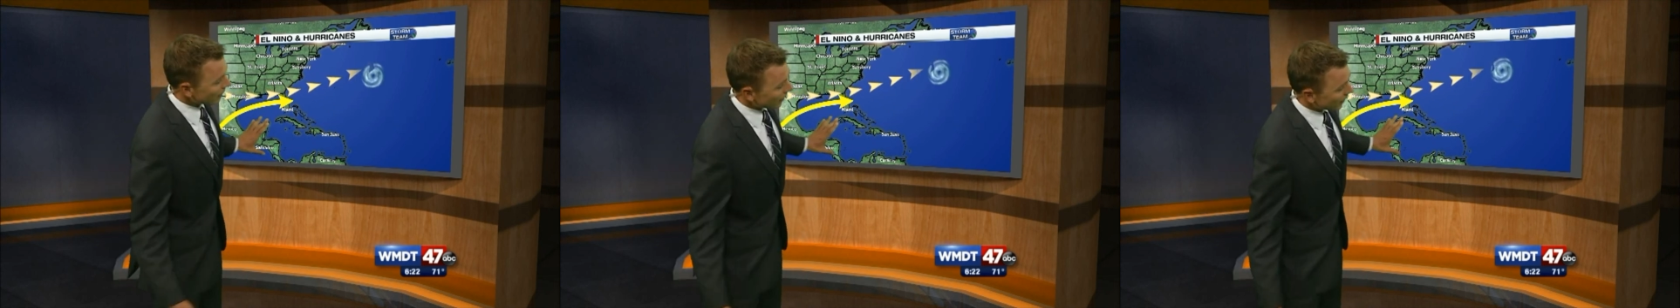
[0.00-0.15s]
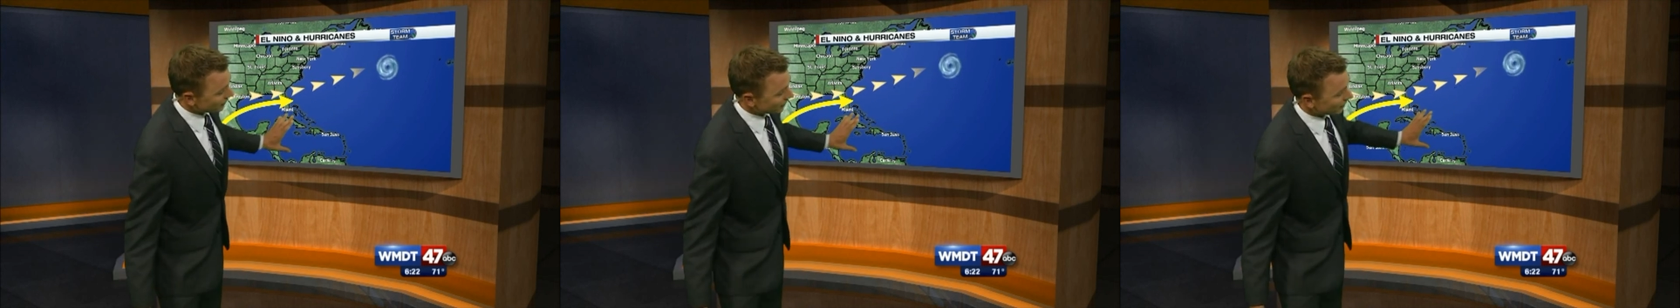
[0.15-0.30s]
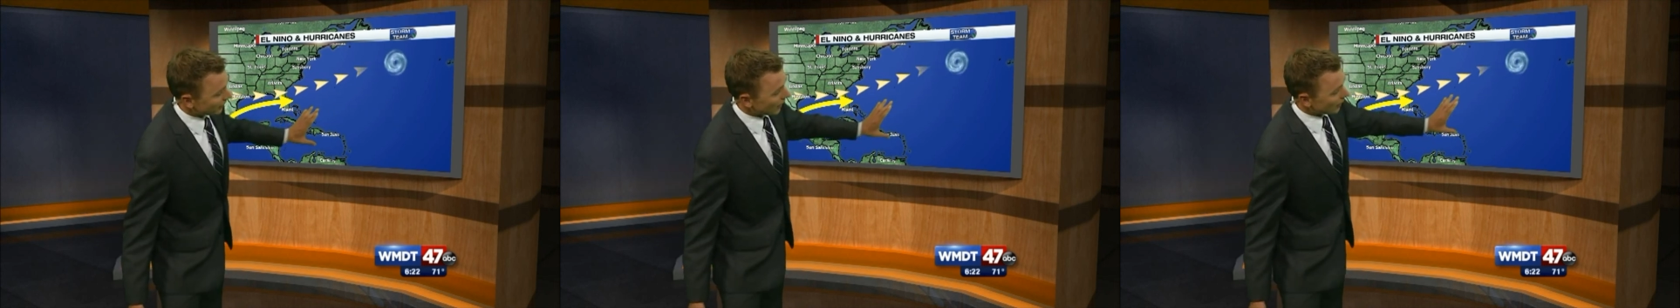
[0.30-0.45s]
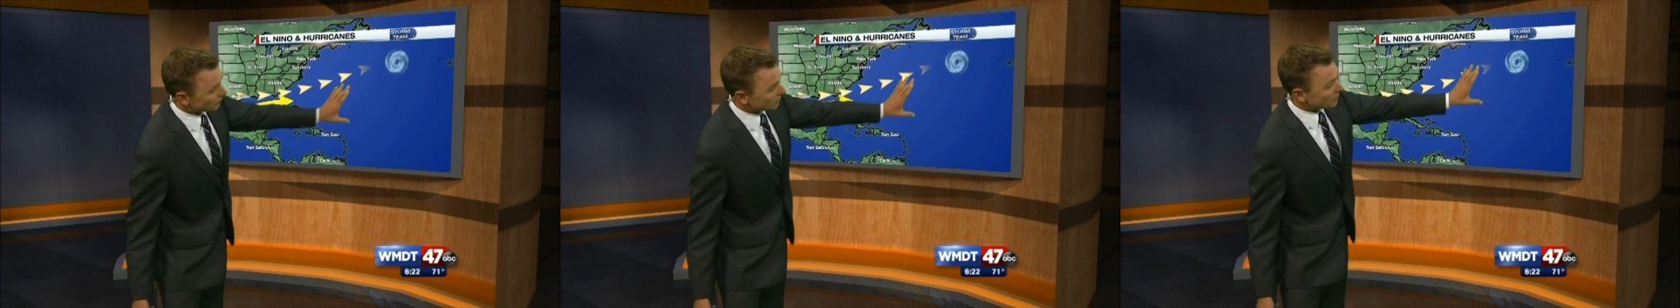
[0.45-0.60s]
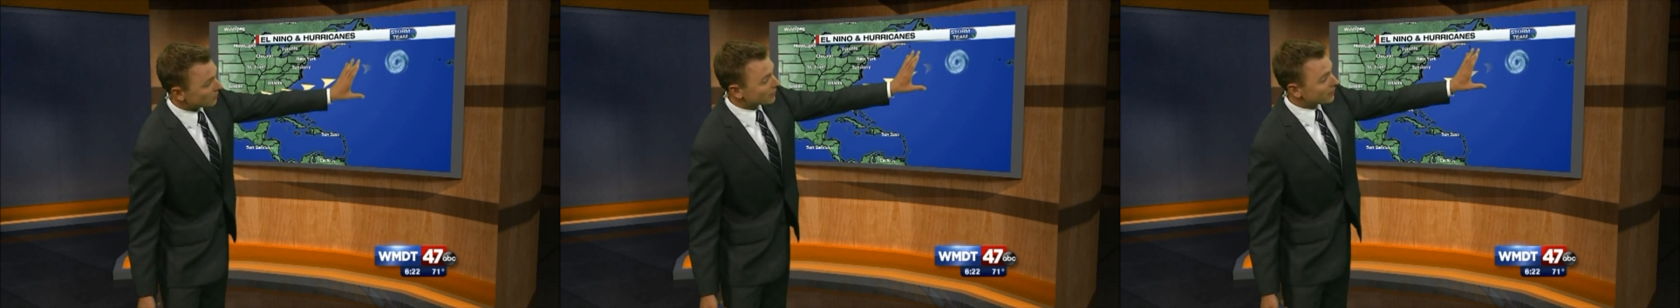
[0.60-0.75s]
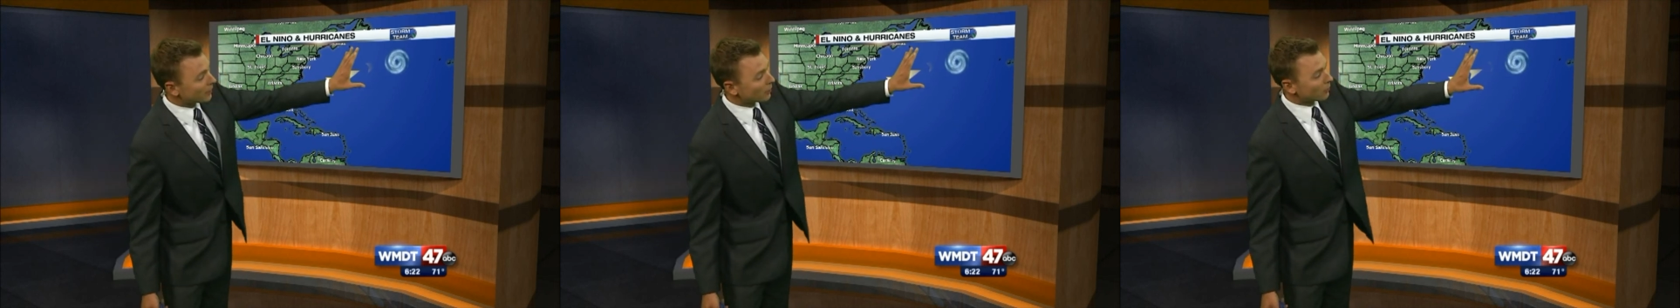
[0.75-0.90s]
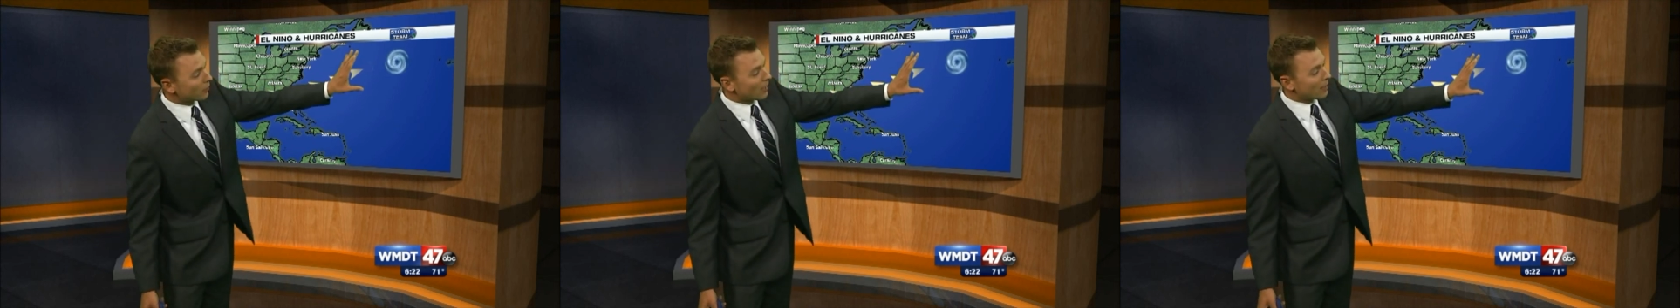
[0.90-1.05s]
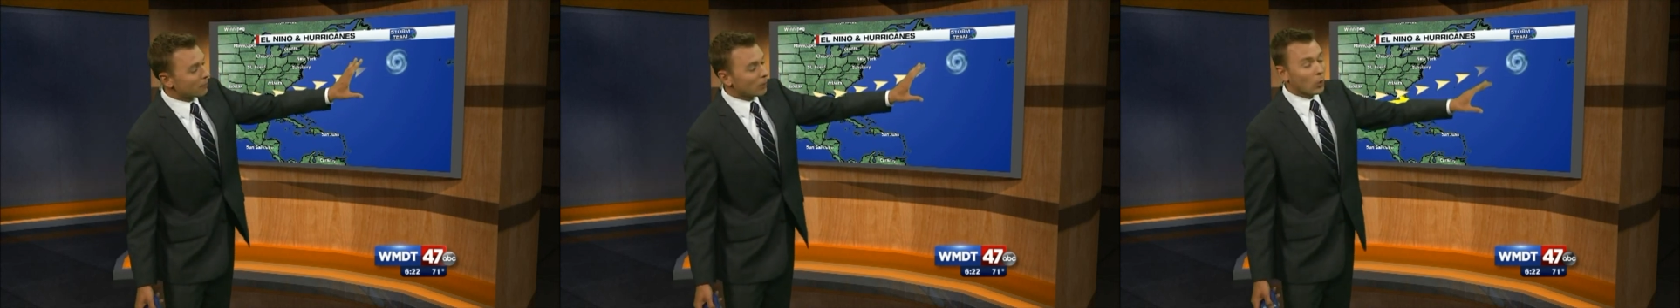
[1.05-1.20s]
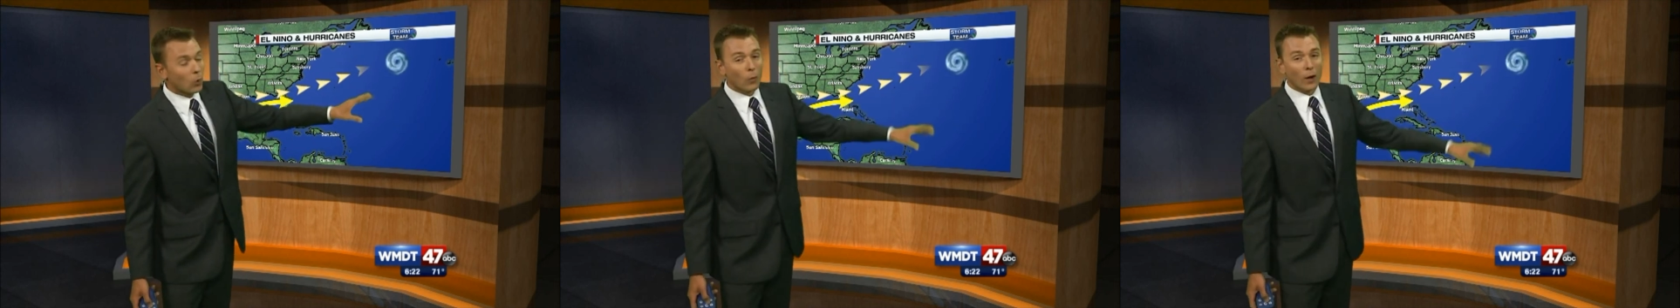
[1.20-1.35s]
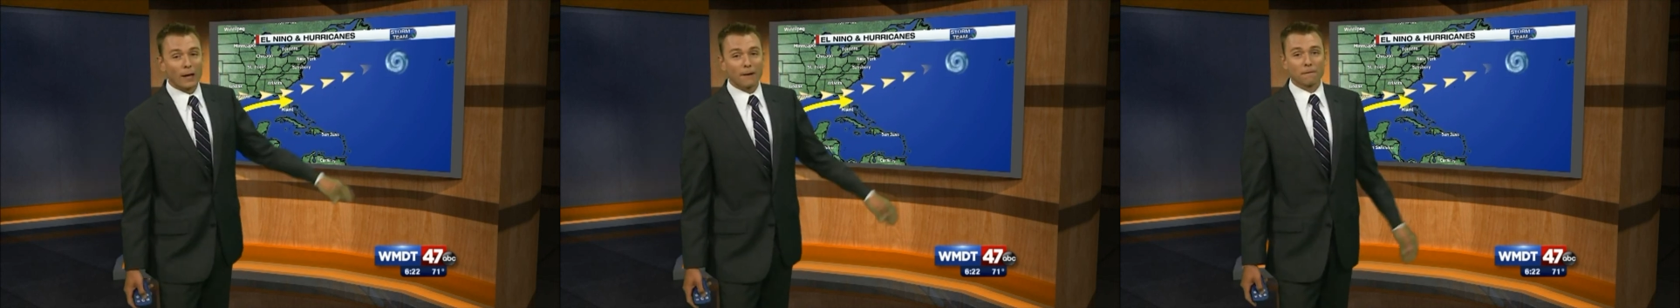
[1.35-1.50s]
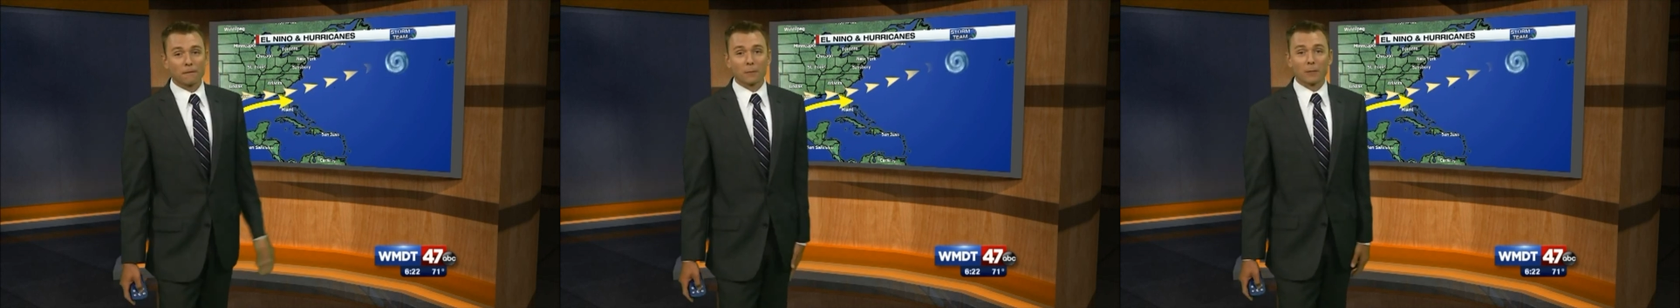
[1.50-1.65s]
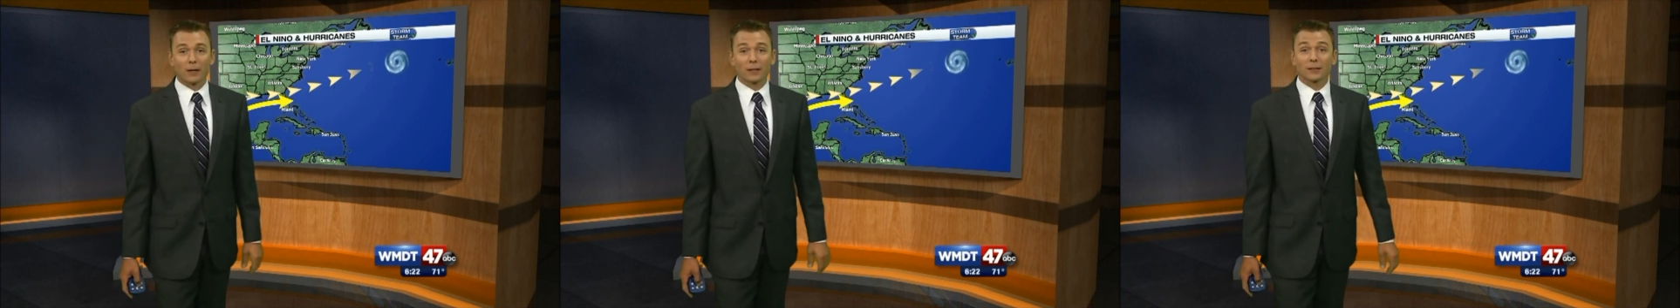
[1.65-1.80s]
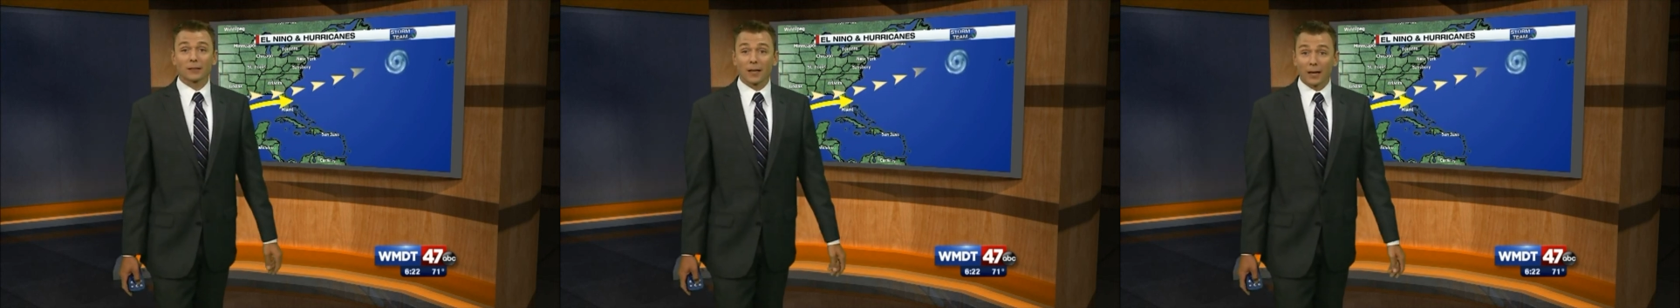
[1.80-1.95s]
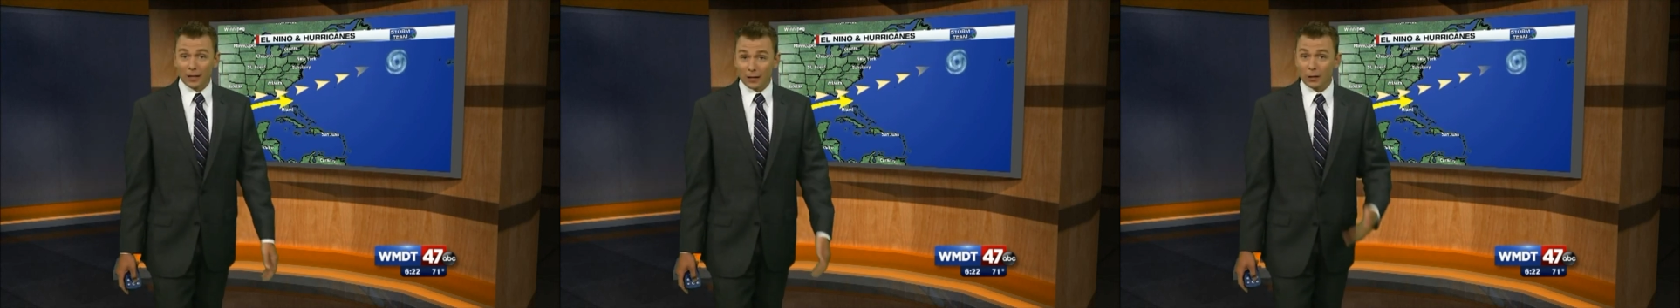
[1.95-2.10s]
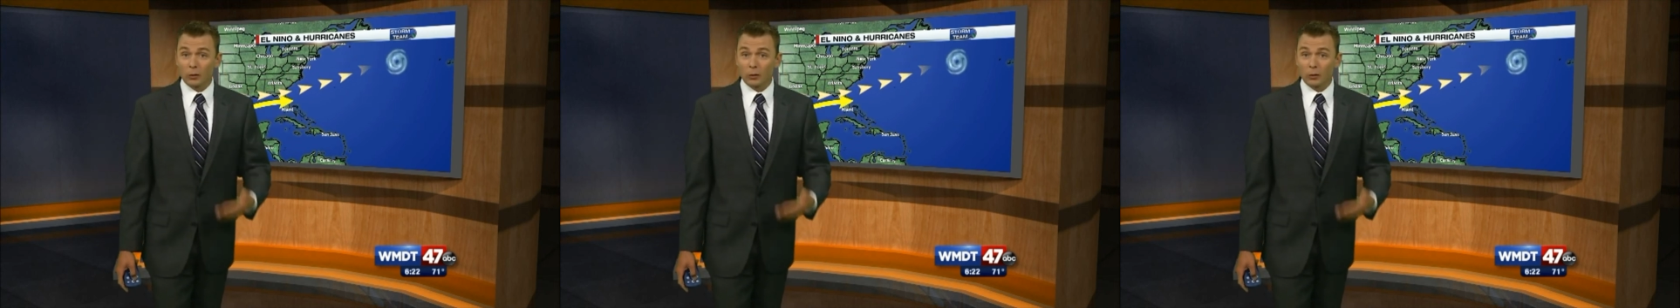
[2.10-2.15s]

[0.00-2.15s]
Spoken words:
it's going to help to steer them away from us, kind of